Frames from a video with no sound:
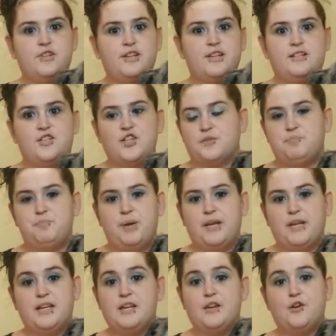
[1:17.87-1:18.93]
just
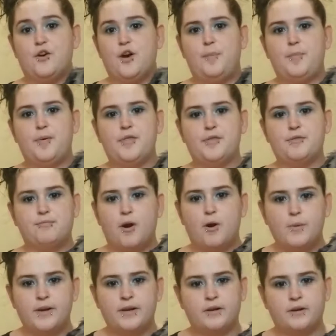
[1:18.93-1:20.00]
picking her up and
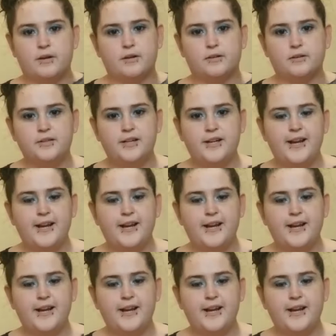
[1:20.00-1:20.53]
throwing her.